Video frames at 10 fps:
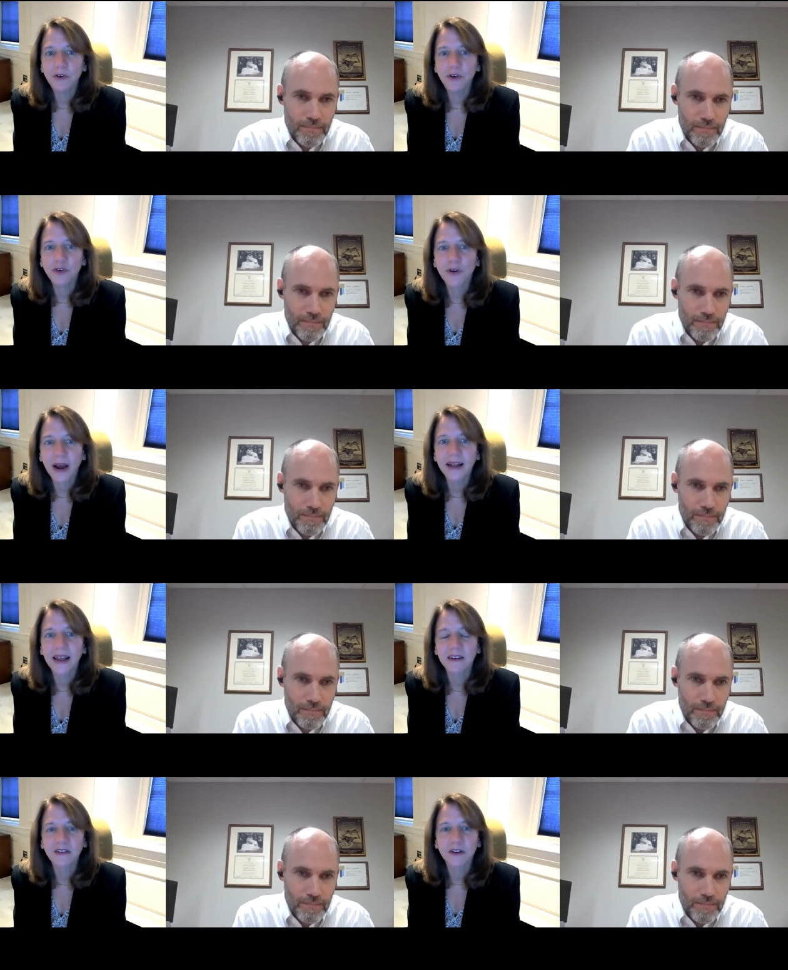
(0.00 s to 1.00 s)
Speaker 1: you try to
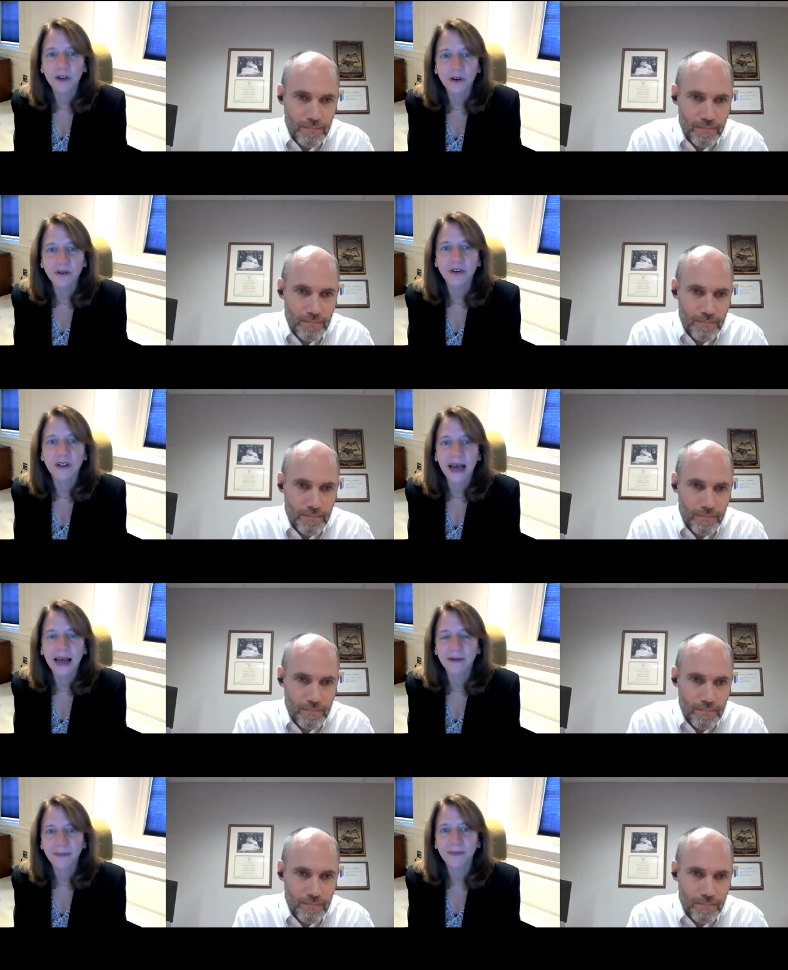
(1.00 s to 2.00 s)
get as close to
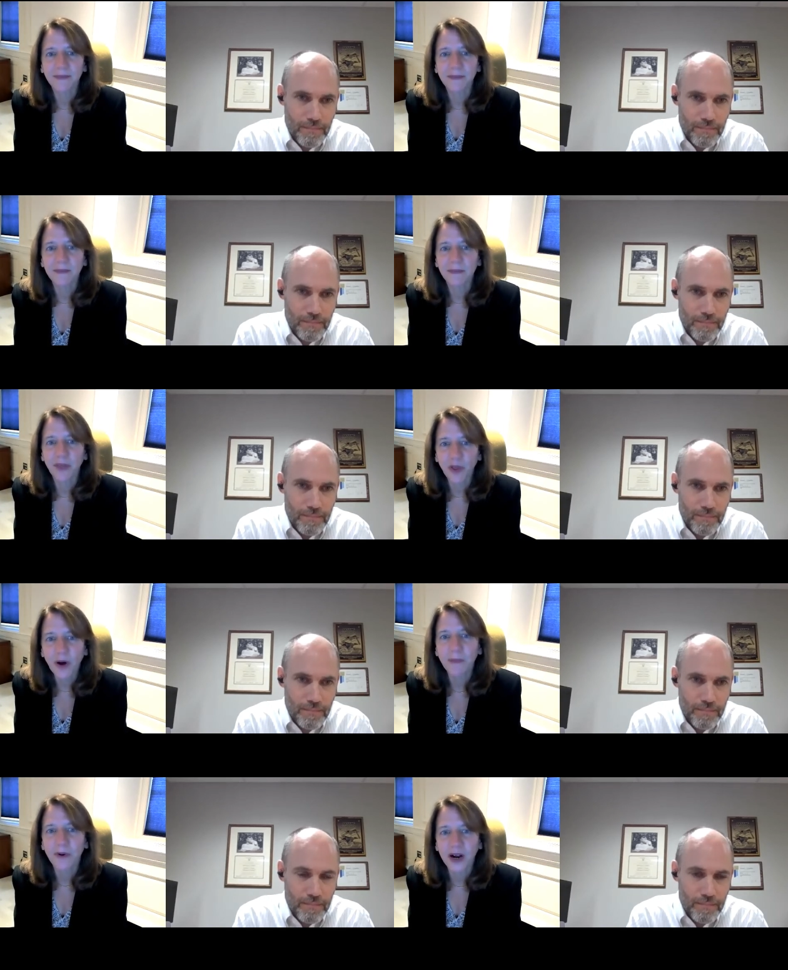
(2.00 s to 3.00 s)
that
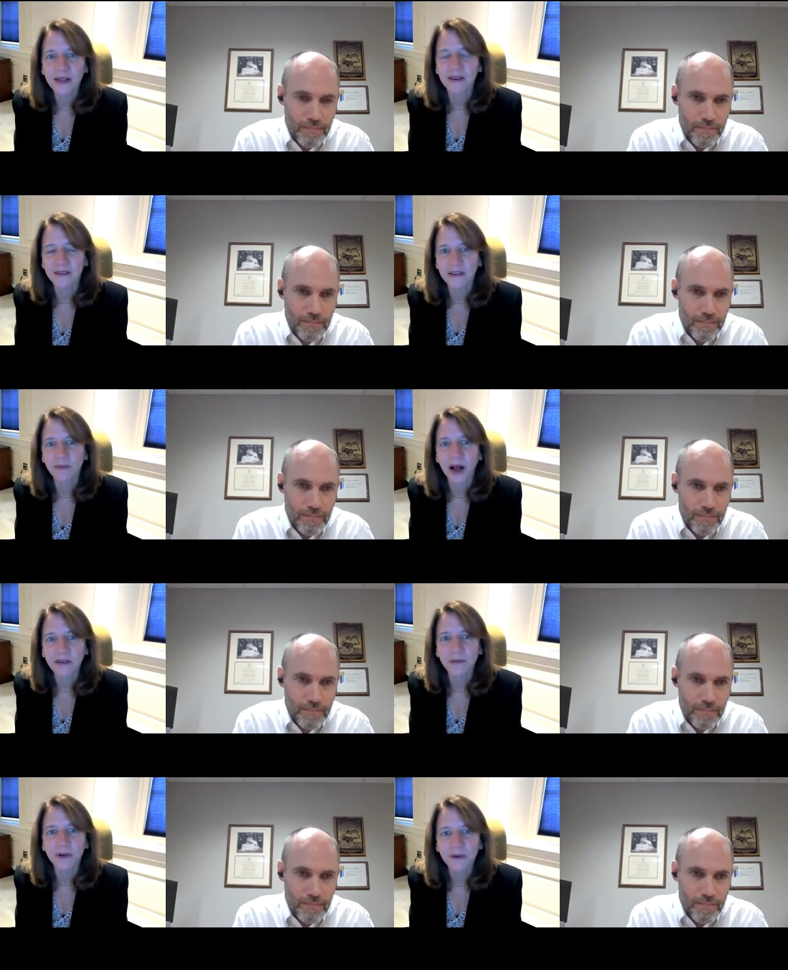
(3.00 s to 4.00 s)
thought process as
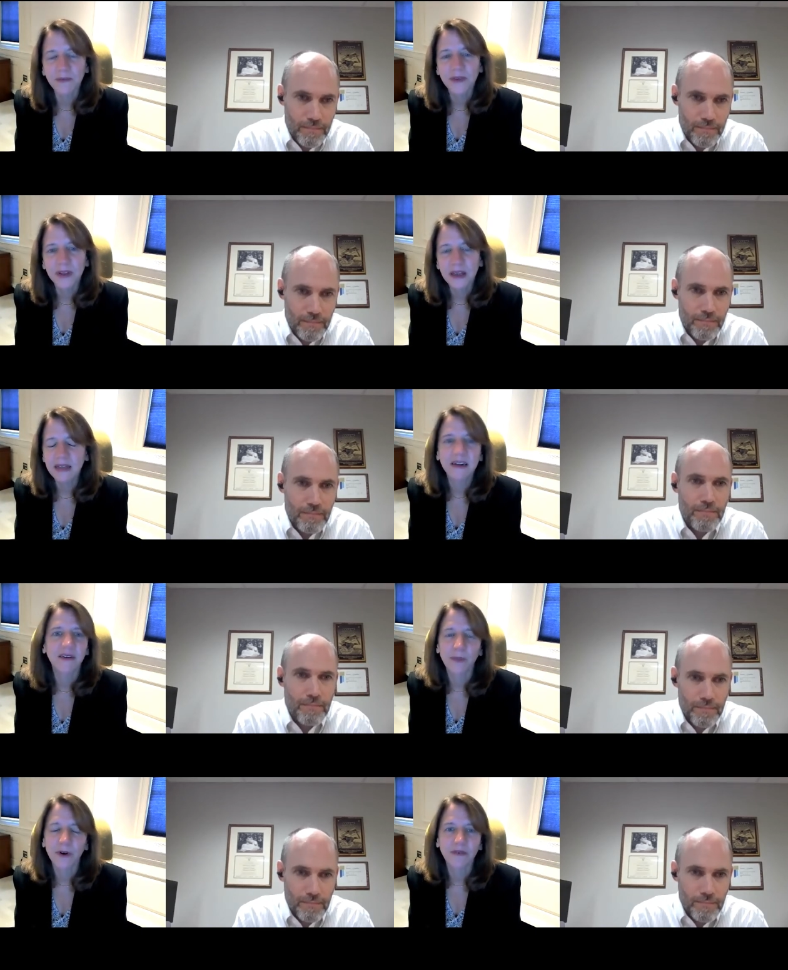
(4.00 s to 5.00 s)
possible. It's
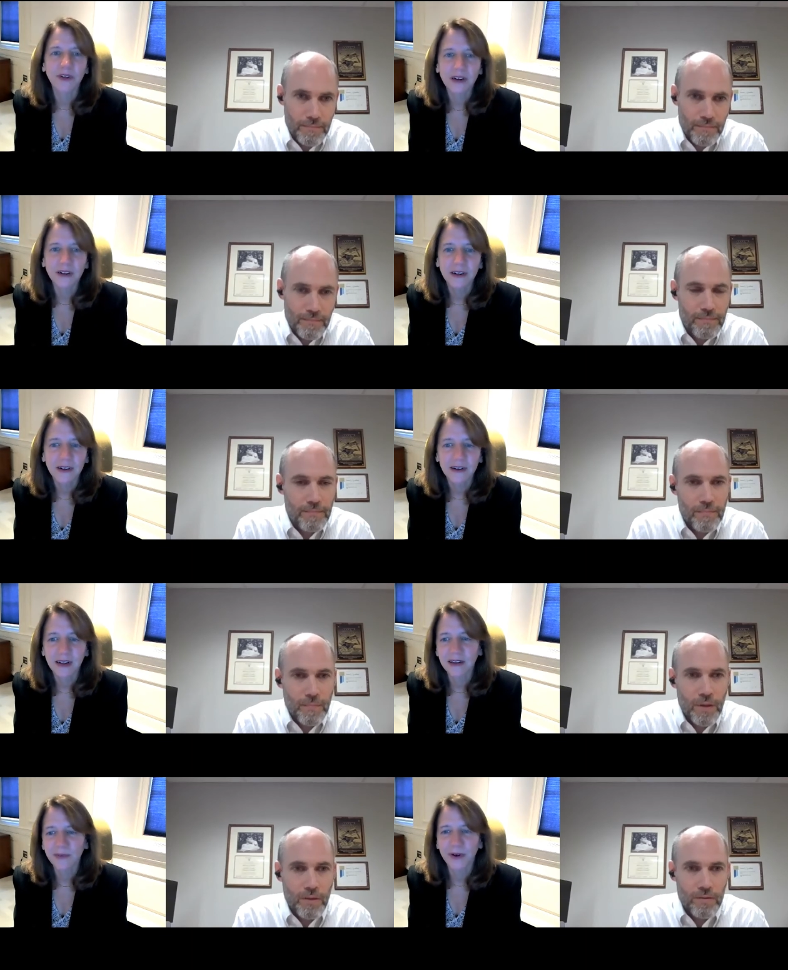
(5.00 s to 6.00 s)
never perfect.
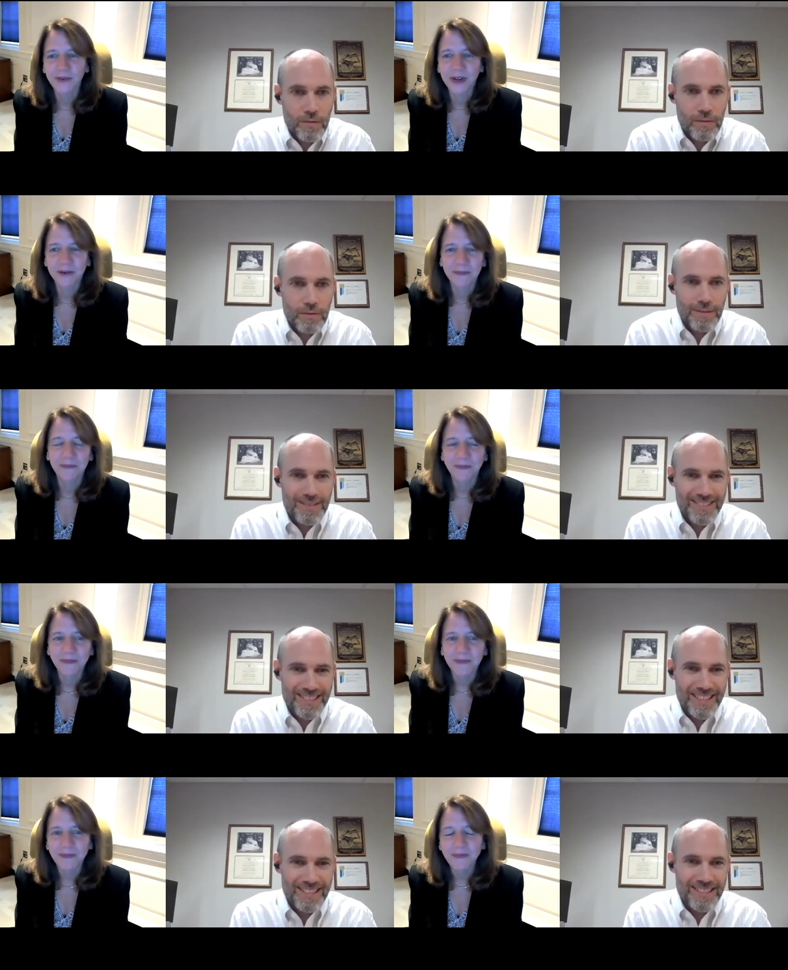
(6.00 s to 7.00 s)
Nothing's
Speaker 2: perfect.
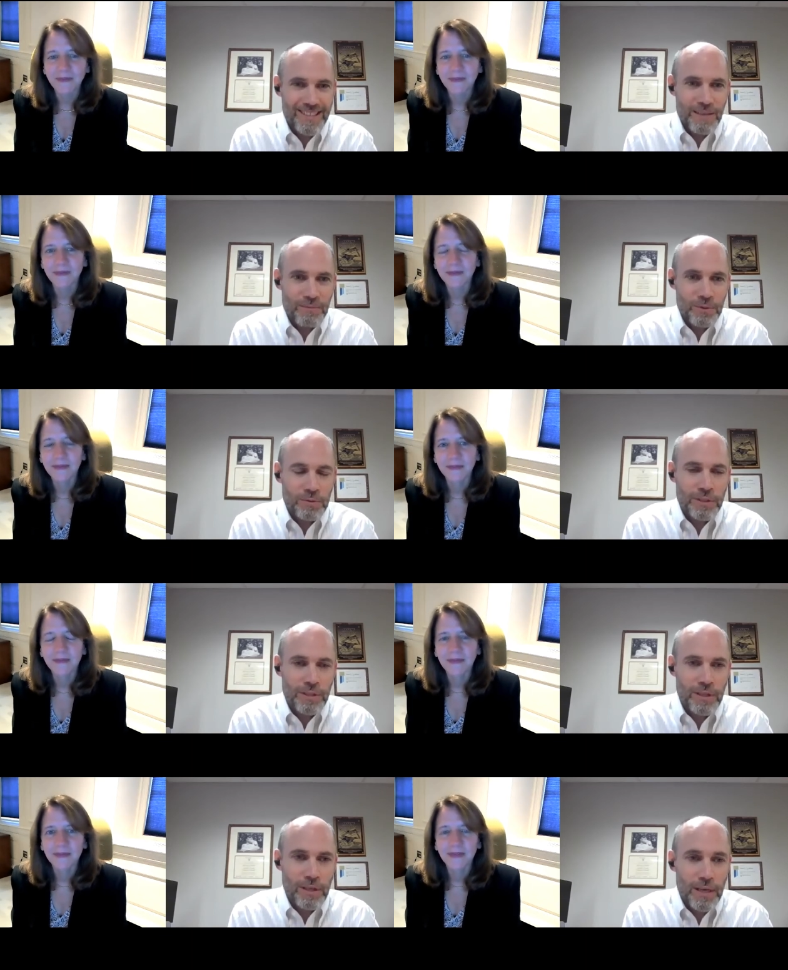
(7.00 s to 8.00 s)
Yeah,
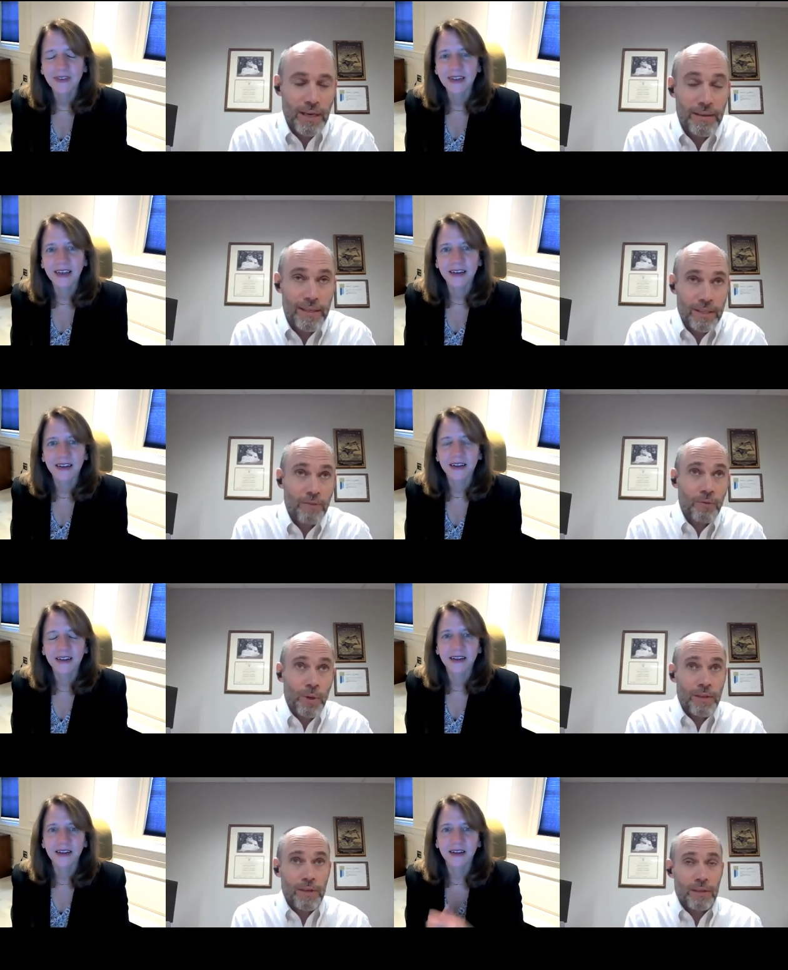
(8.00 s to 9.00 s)
absolutely and that's
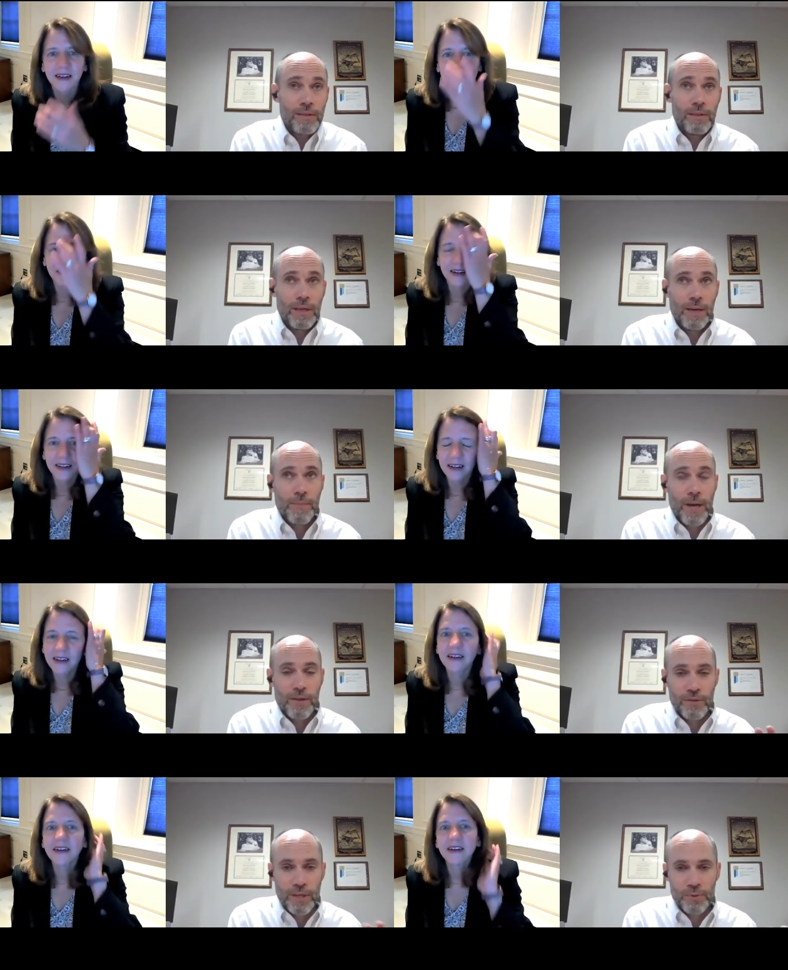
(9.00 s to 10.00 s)
helpful. I think um, how
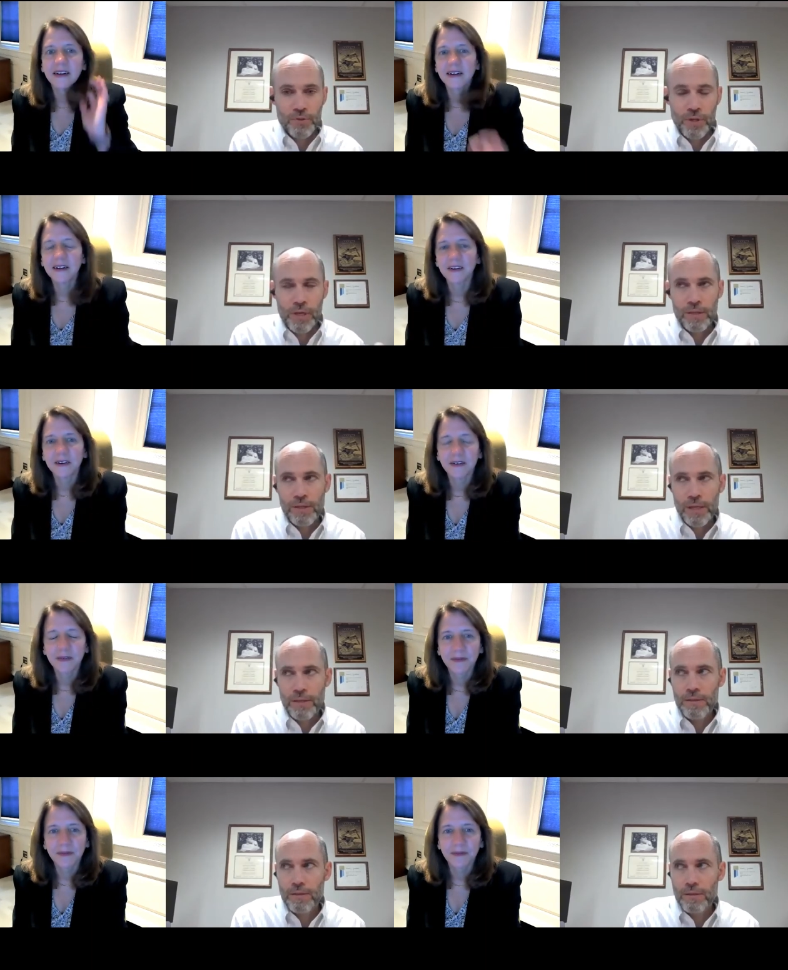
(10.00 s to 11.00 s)
you demonstrated
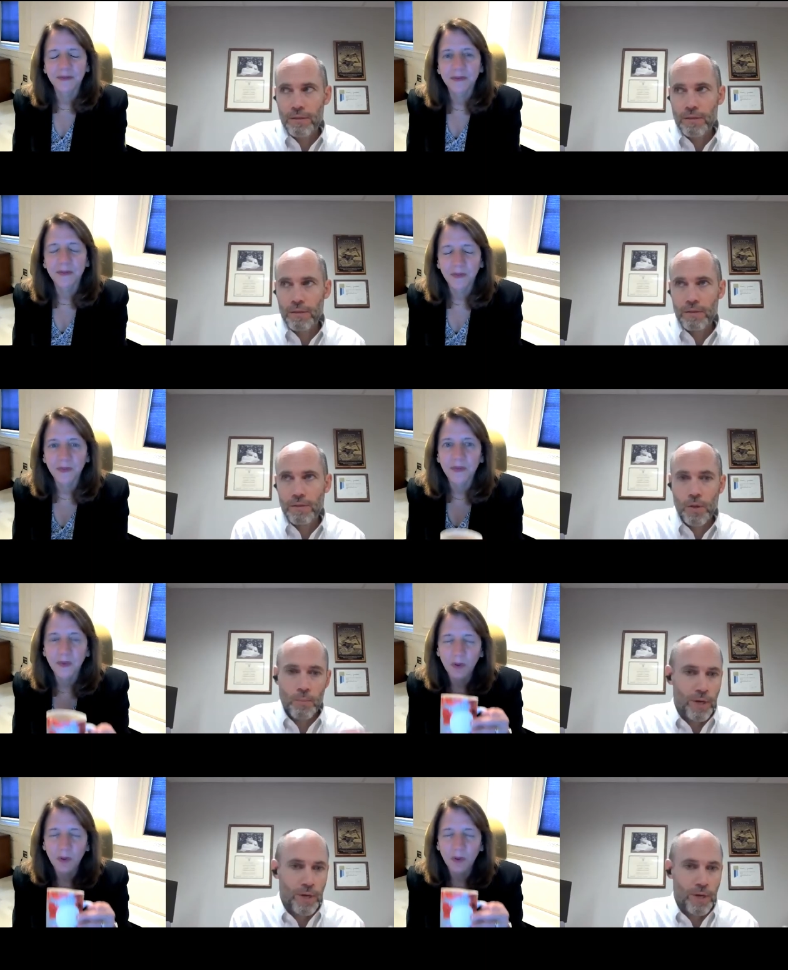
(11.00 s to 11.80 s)
that the